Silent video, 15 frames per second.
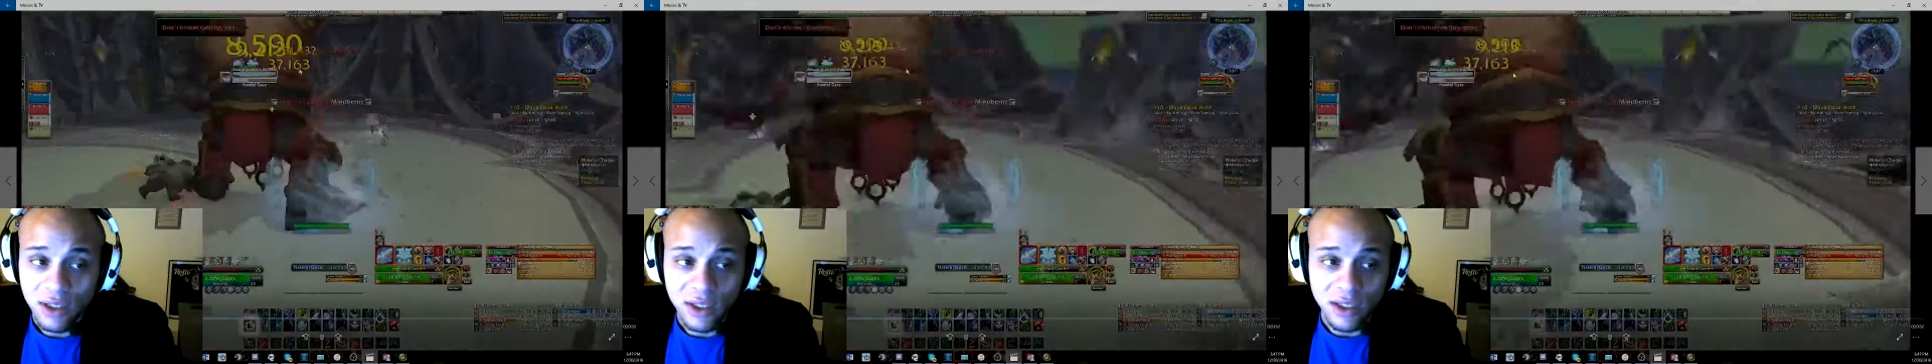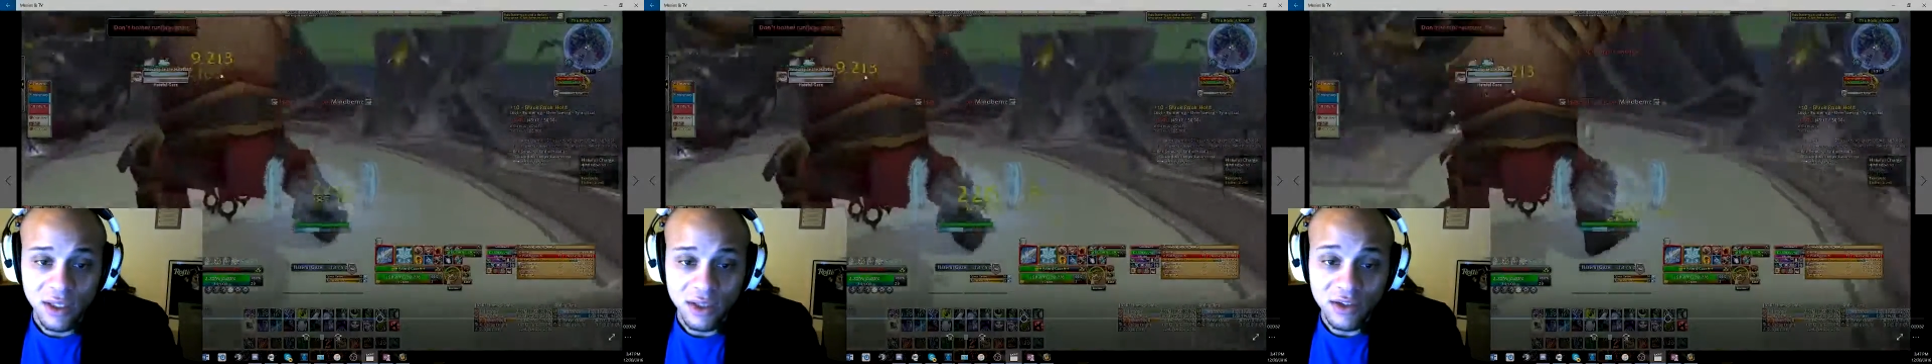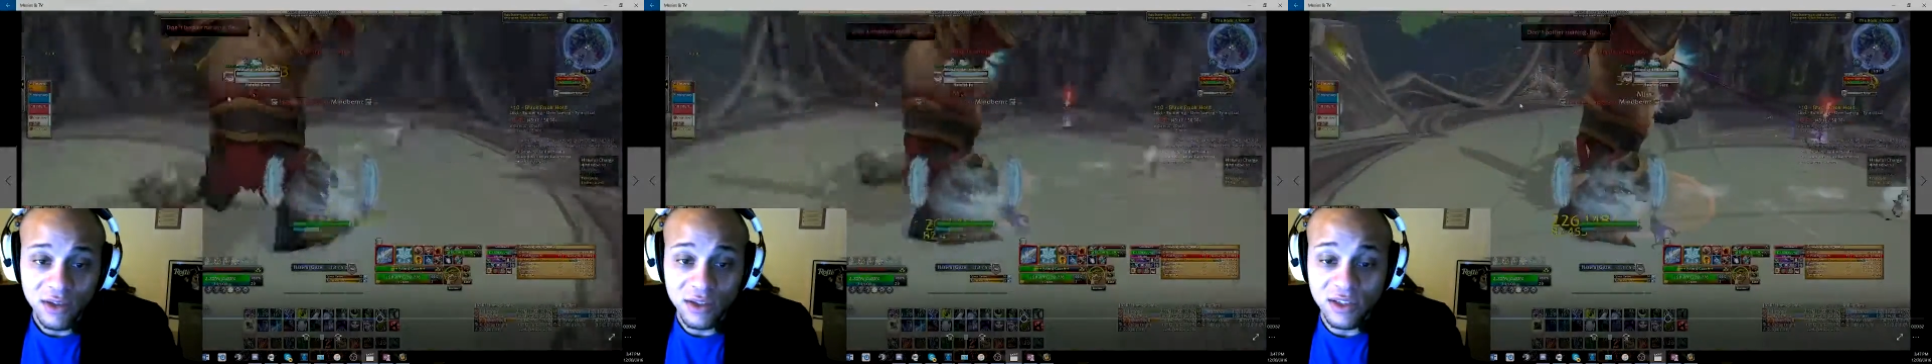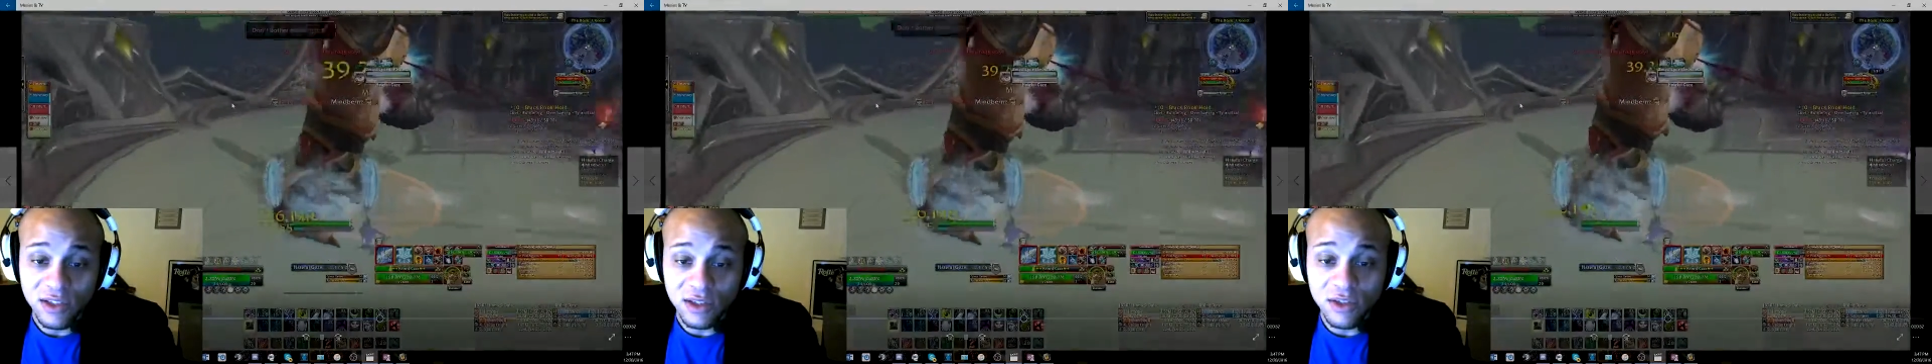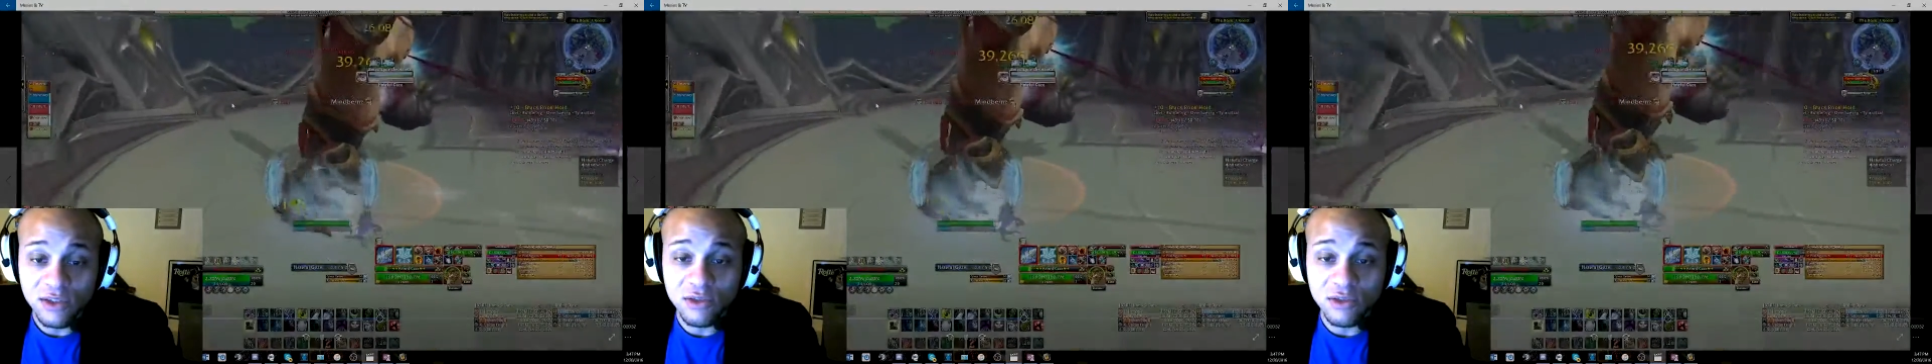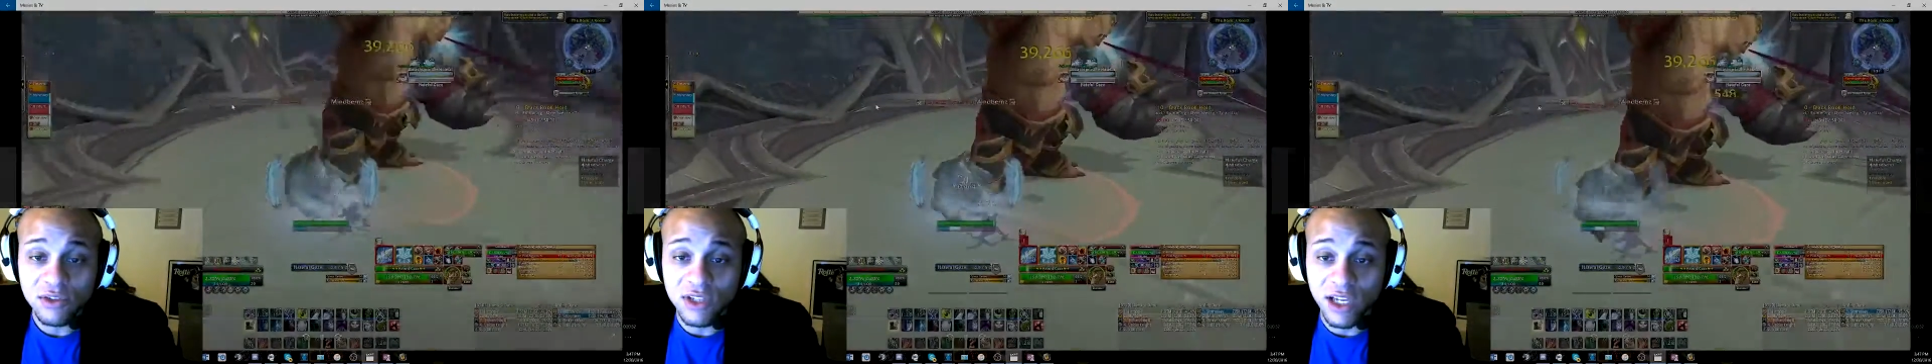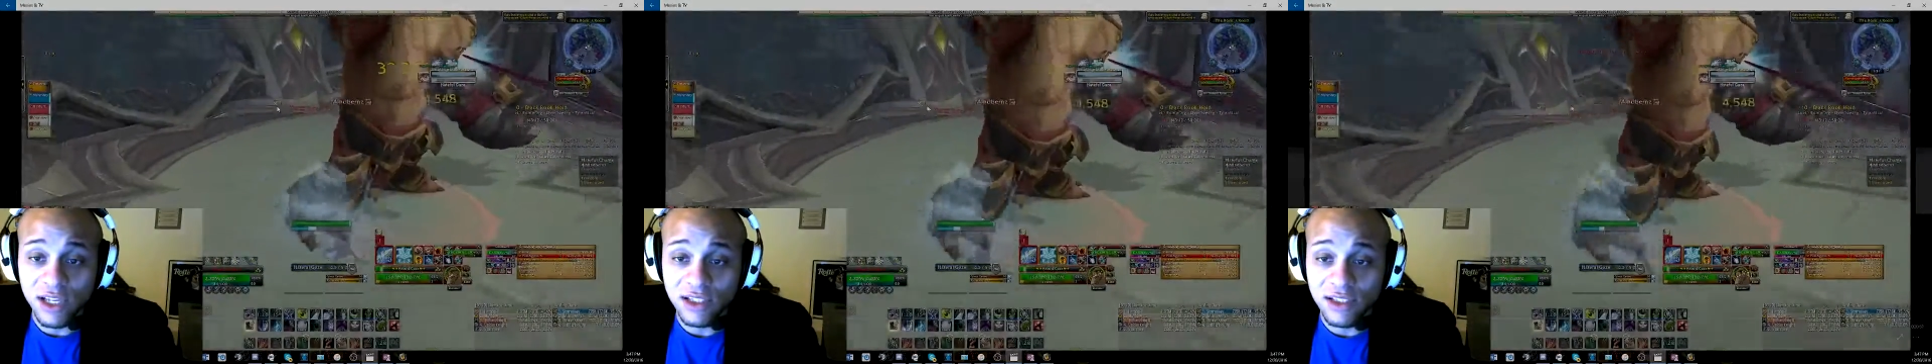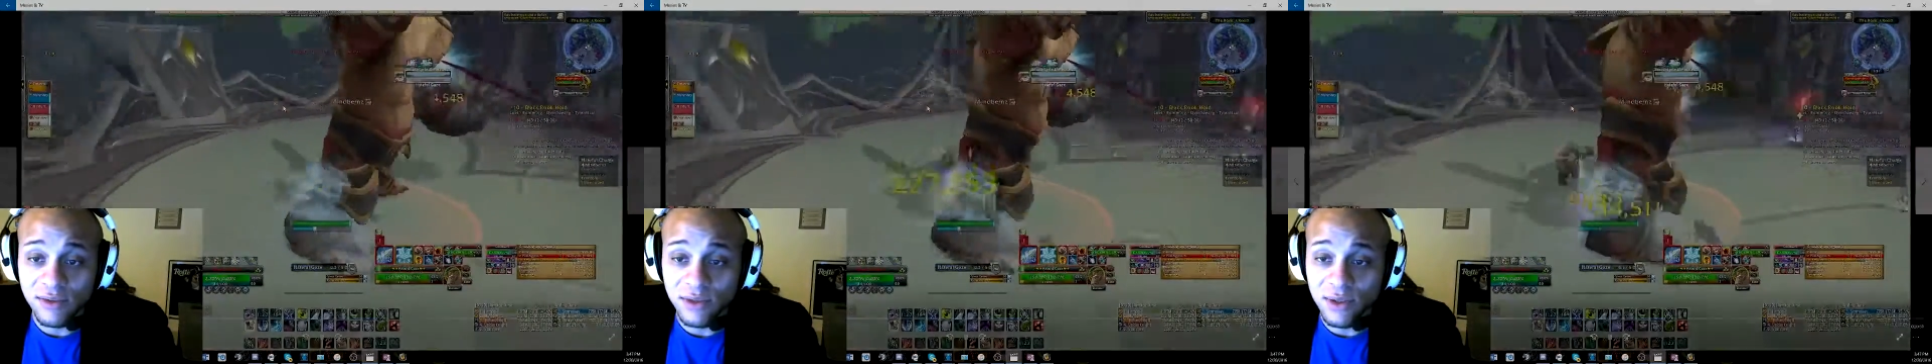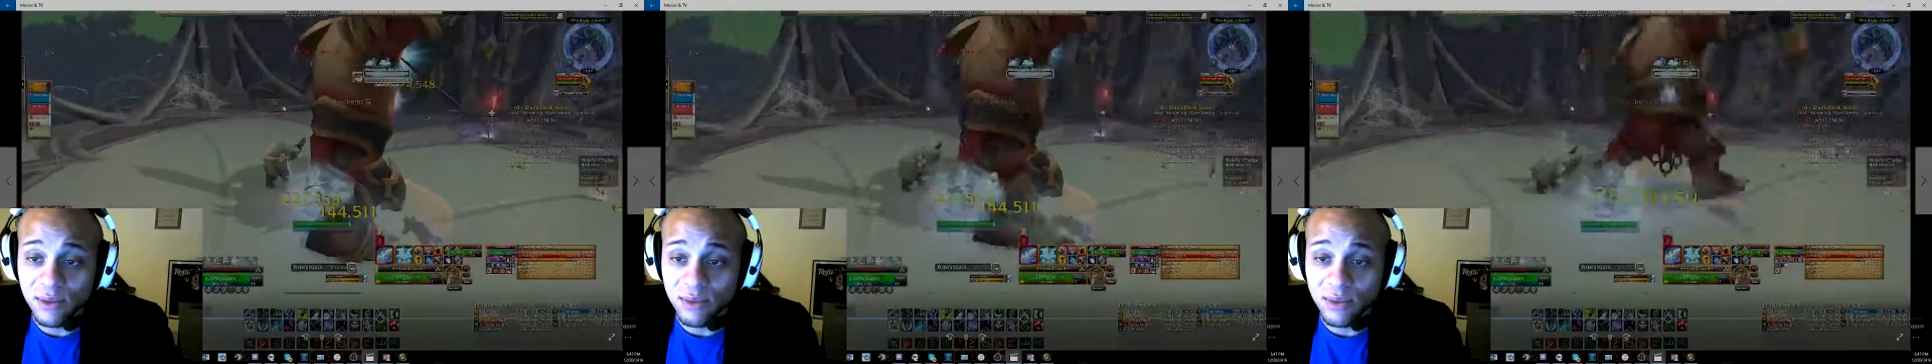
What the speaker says: So you took 2 stacks of it,